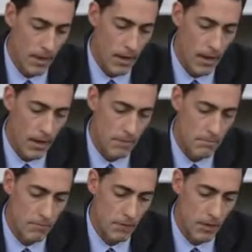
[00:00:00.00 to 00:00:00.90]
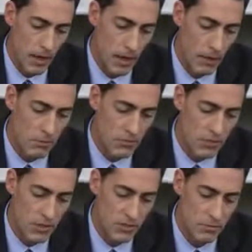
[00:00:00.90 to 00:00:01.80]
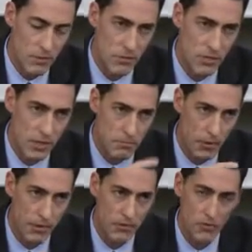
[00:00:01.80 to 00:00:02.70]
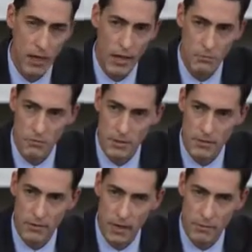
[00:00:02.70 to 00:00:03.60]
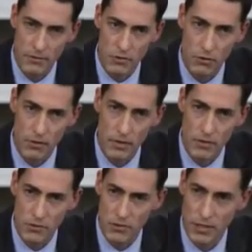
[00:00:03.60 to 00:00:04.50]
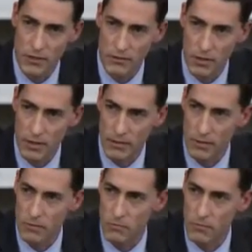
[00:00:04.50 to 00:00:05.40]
Um, I would suggest something to do this. I didn't bring the slide with me today, but I've shown it in other settings like this.